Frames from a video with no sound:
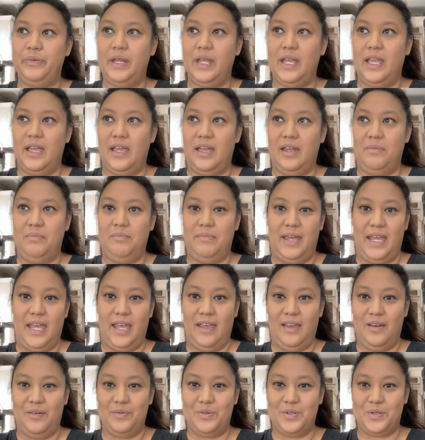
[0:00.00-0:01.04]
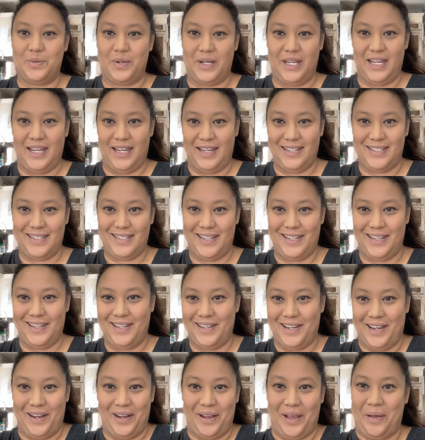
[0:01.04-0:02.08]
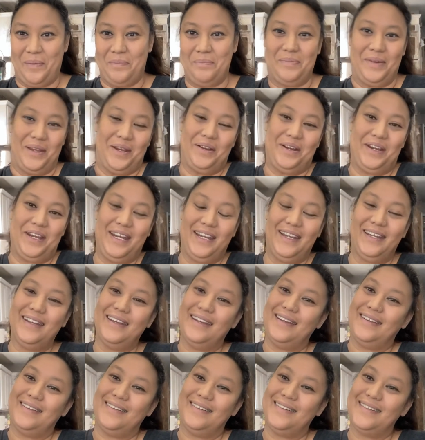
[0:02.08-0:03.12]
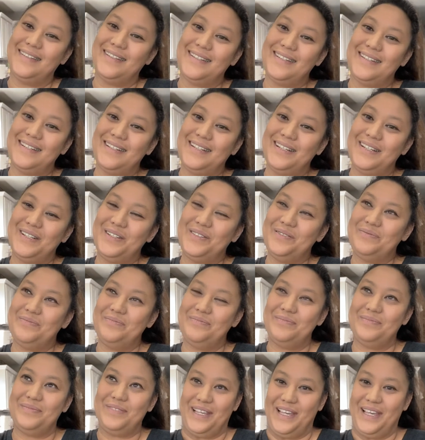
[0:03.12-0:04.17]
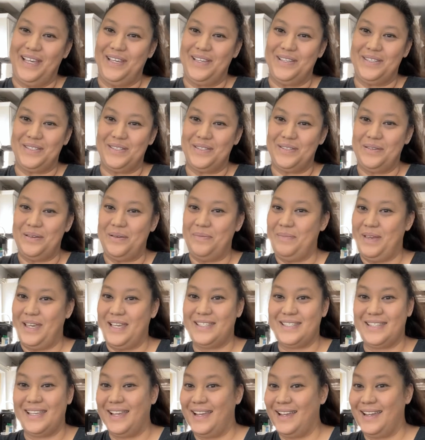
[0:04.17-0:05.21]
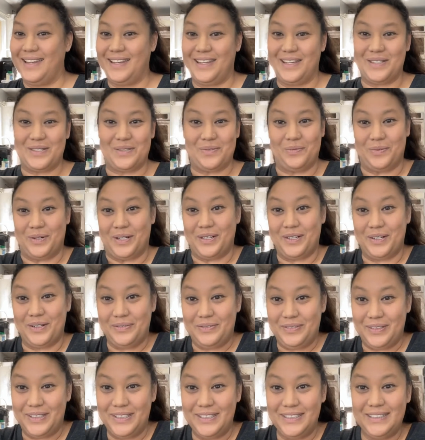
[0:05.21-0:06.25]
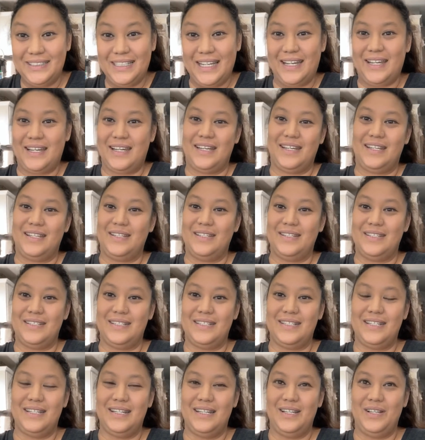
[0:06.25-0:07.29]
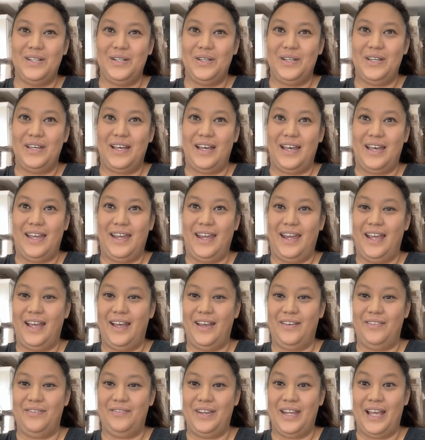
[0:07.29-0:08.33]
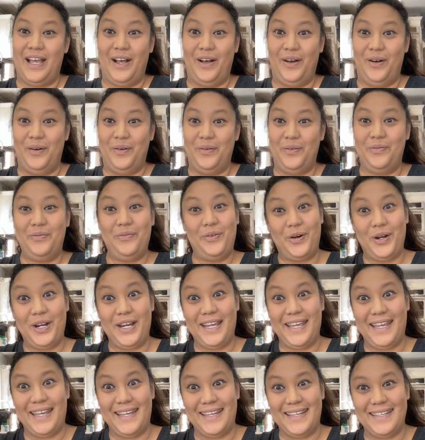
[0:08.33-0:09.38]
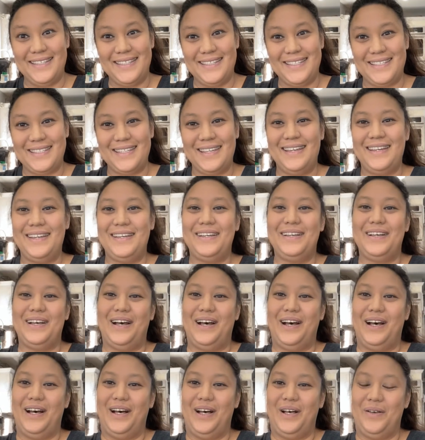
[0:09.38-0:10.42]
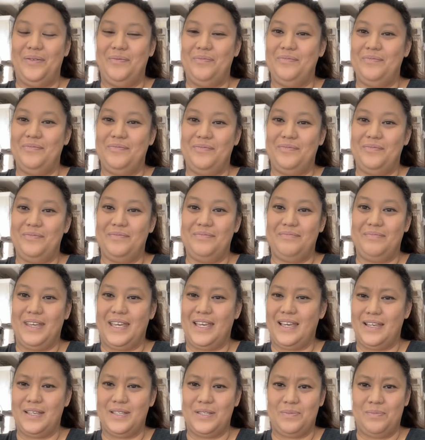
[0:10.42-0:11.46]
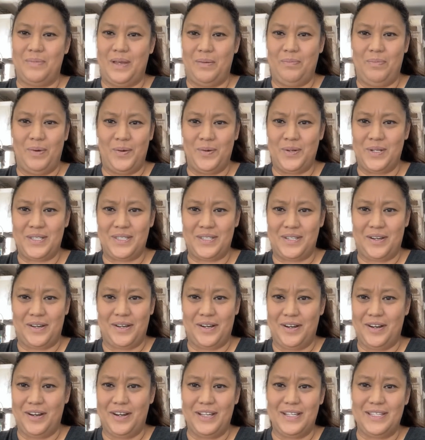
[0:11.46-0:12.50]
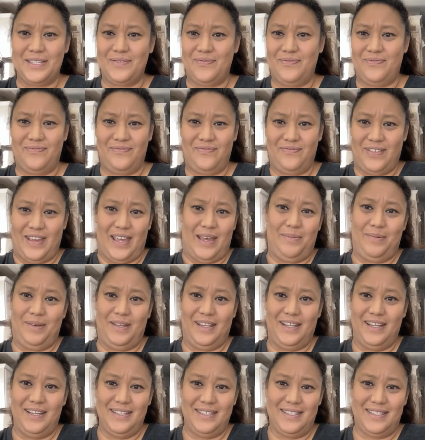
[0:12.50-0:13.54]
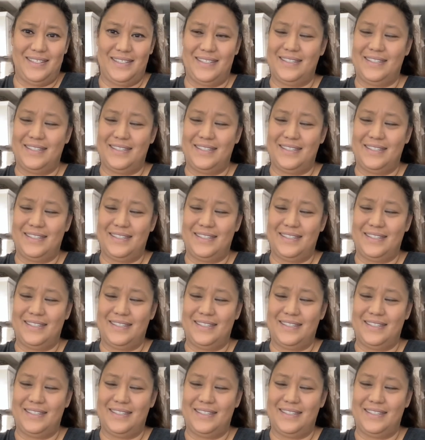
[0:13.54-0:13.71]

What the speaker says: In May of 2018, I got married, and he's amazing and he's wonderful. And I have now 4 kids because my bonus daughter is fabulous